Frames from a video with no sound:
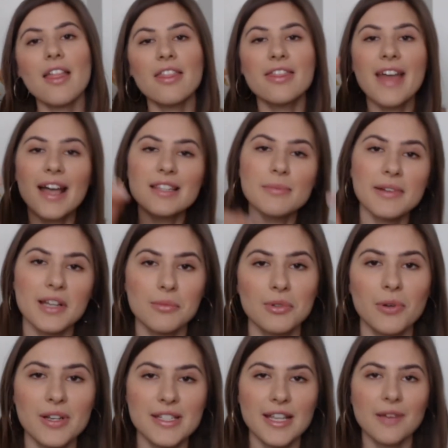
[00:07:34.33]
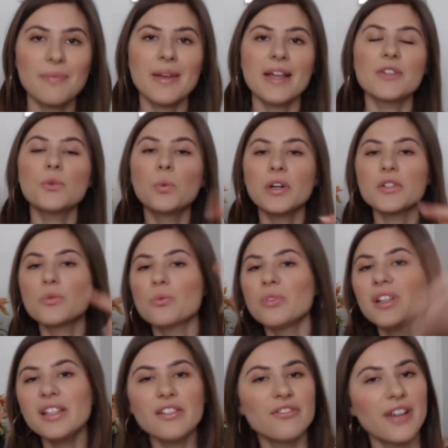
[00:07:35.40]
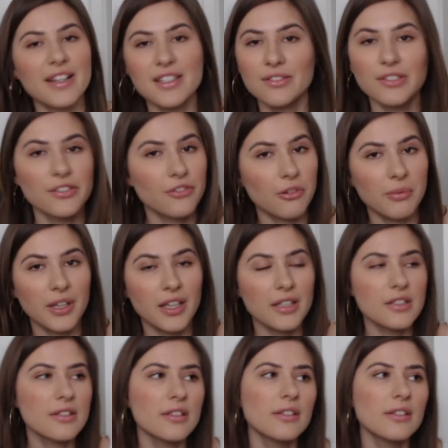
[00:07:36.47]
That's my number one tip. It's worked really effectively for me